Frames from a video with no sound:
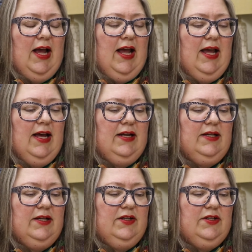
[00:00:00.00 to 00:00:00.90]

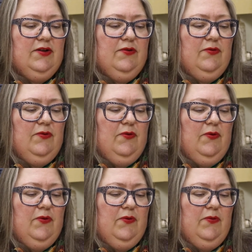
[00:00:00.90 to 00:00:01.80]
And so
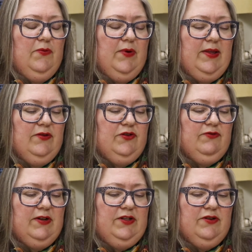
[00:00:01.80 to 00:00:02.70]
when those
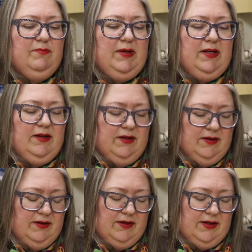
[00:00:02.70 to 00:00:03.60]
funds are being
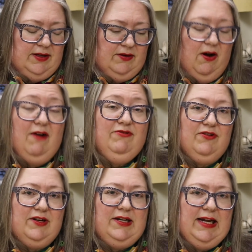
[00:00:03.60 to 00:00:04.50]

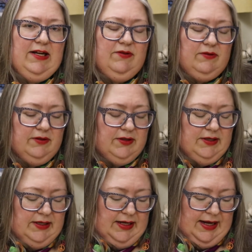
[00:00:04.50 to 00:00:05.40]
offered and dangled,
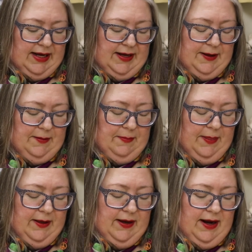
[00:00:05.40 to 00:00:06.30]

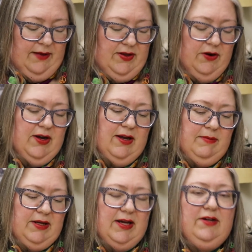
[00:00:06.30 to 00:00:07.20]
and they're
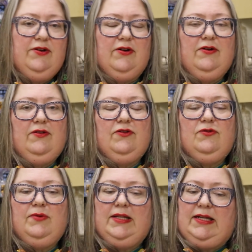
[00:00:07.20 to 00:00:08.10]
coming under,
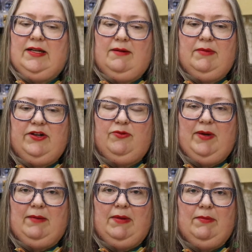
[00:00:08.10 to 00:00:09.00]
there's really not much
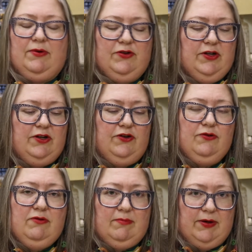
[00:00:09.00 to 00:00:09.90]
band members can
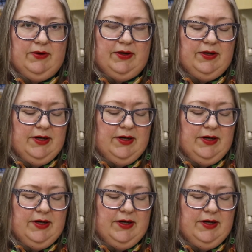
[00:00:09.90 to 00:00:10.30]
do about it.